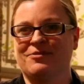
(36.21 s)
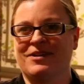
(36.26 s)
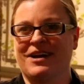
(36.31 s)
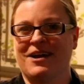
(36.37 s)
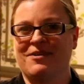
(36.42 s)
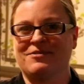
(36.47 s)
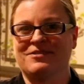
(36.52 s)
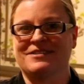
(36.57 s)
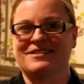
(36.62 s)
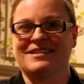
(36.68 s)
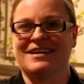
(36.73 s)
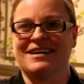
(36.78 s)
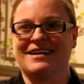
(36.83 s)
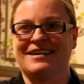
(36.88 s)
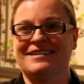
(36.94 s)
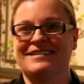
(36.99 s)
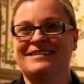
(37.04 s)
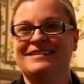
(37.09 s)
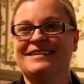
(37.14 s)
when I was
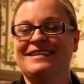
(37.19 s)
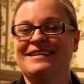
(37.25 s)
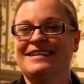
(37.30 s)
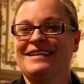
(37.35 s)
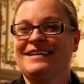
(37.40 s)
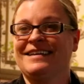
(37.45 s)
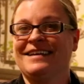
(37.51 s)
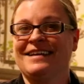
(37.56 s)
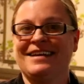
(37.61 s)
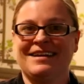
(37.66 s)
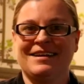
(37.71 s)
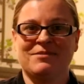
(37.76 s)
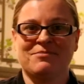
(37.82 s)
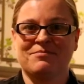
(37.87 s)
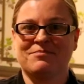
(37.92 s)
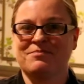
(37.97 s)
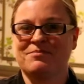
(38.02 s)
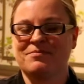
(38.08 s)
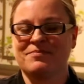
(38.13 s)

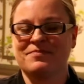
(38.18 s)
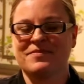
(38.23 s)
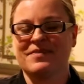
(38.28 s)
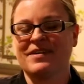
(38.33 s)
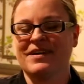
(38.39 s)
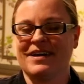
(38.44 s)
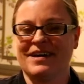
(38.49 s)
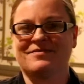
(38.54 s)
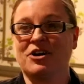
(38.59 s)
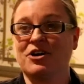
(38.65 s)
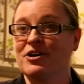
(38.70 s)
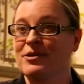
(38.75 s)
uh,